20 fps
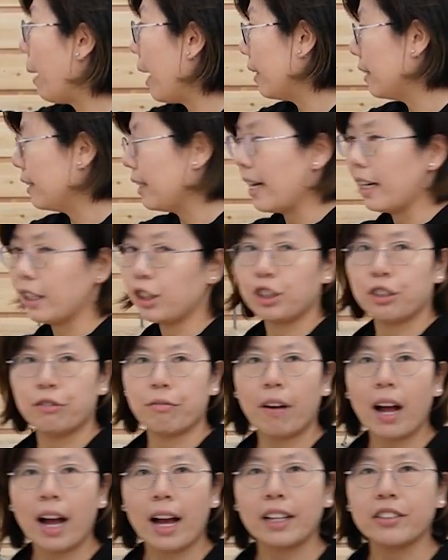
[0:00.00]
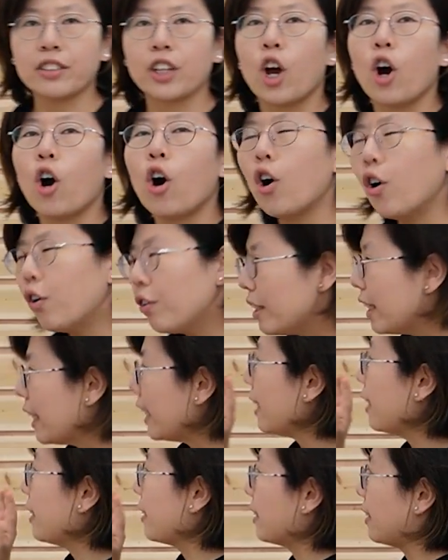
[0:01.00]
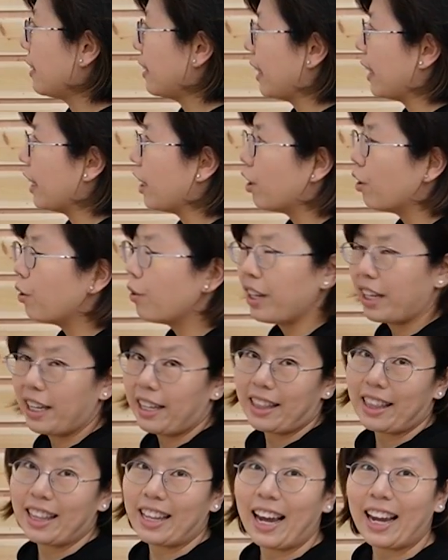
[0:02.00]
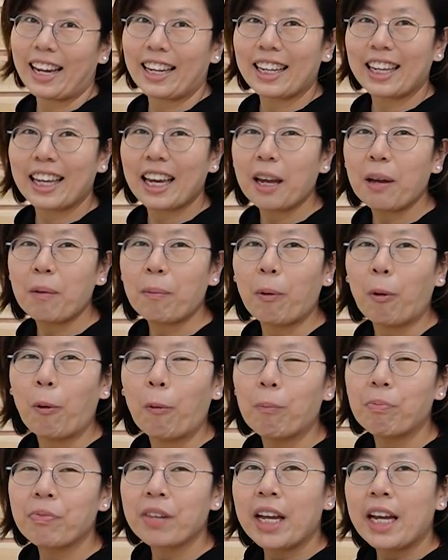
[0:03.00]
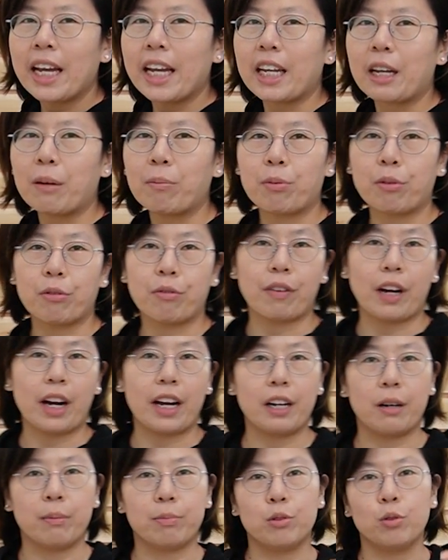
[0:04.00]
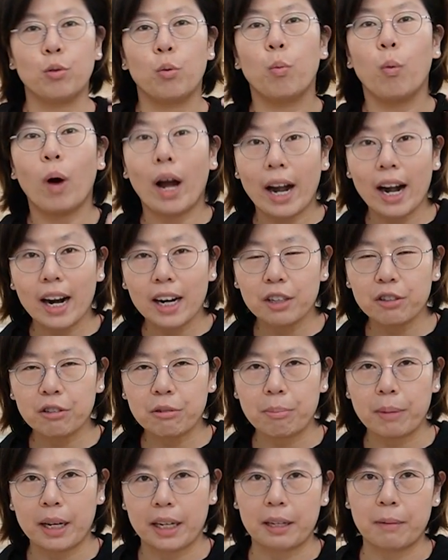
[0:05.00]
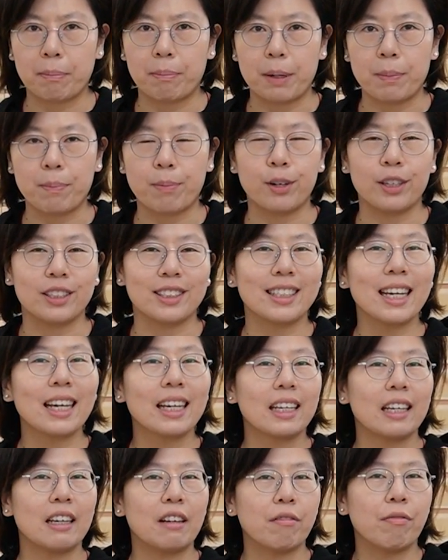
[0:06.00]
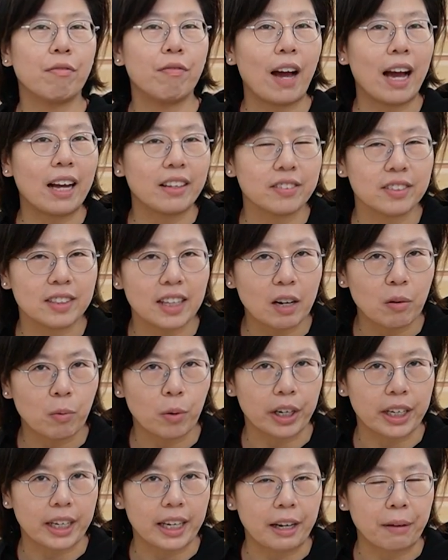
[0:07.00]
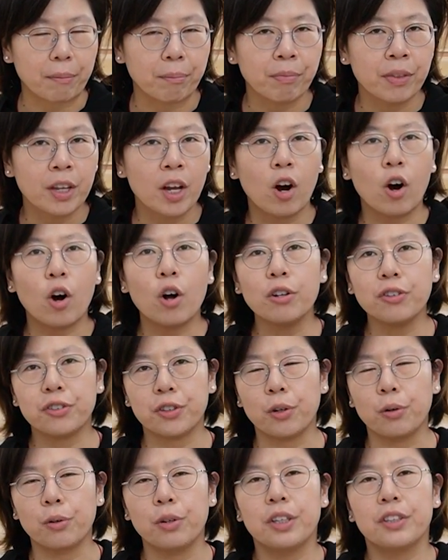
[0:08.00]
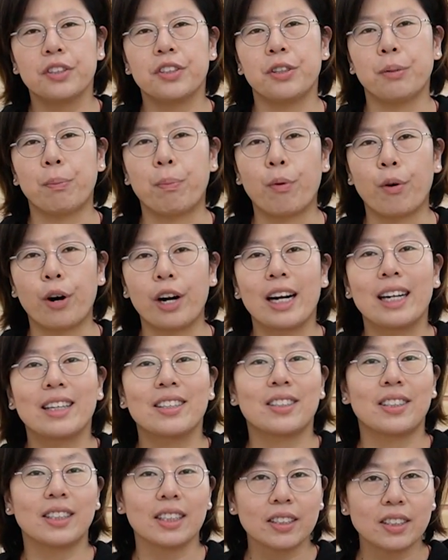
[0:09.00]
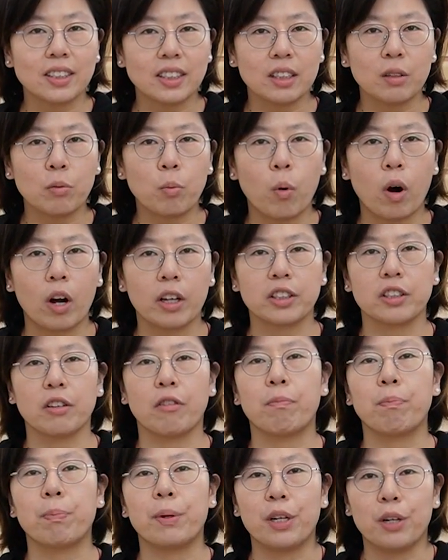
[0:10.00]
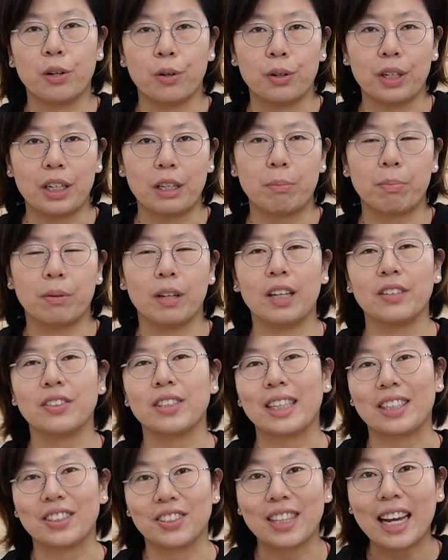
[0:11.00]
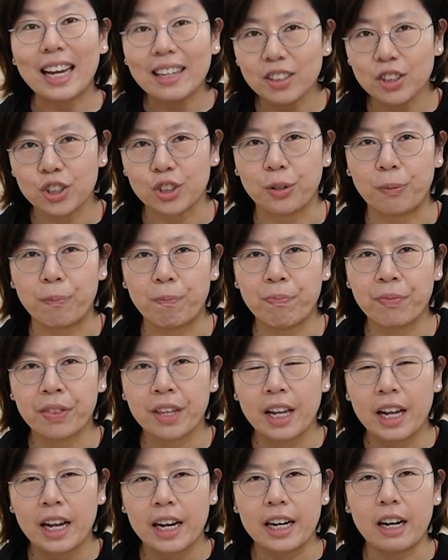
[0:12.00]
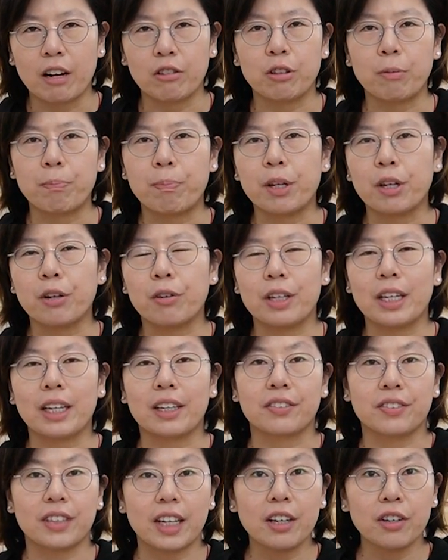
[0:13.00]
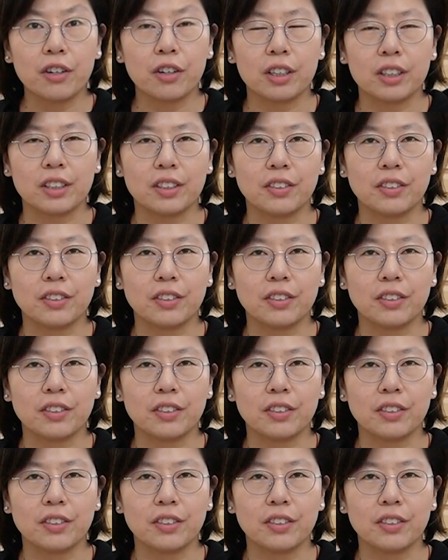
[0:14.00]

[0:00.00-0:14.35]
by the edge device, only a single Ethernet cable. It can provide up to 100 megabit per second fast networking. Also, support 60 watts of PoE plus extension. Now the PoE extender